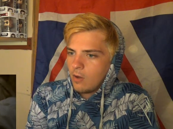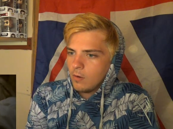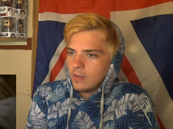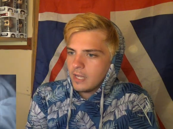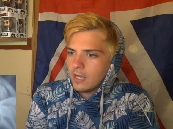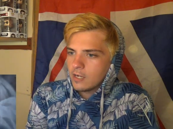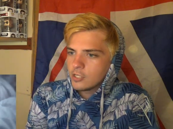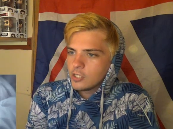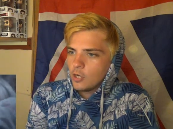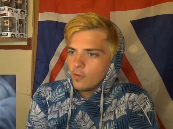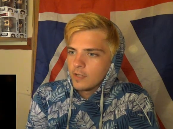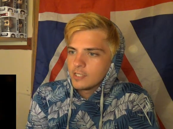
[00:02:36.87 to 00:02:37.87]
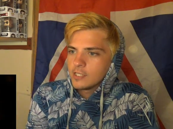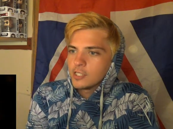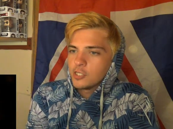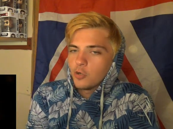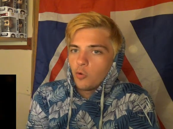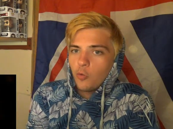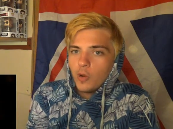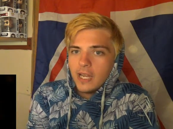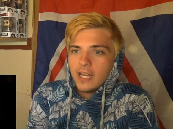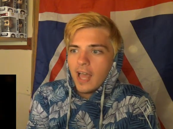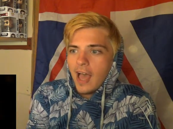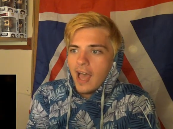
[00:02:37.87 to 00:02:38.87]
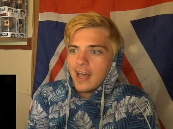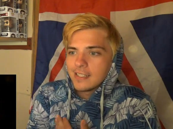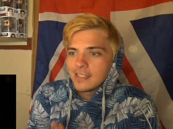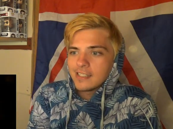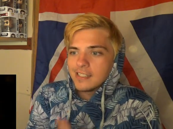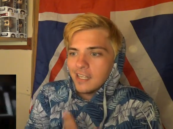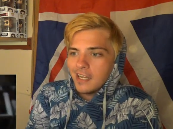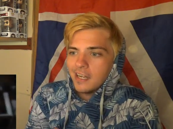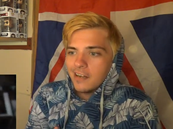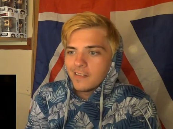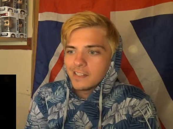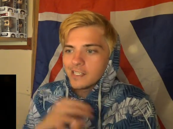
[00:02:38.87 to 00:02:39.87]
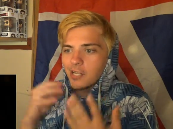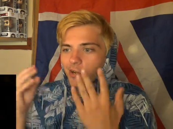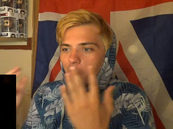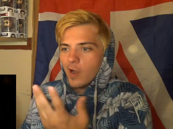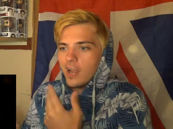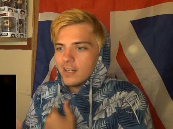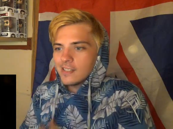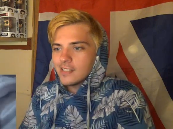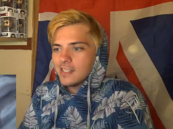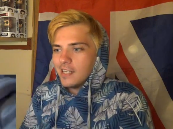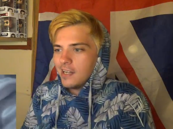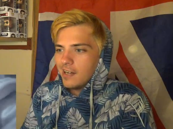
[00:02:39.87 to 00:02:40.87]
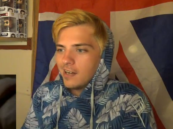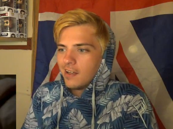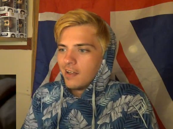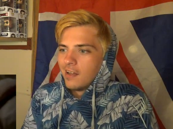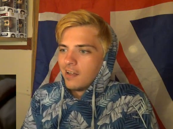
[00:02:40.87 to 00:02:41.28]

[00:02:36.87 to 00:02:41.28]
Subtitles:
How are they gonna show this sweet ass scene? This great scene.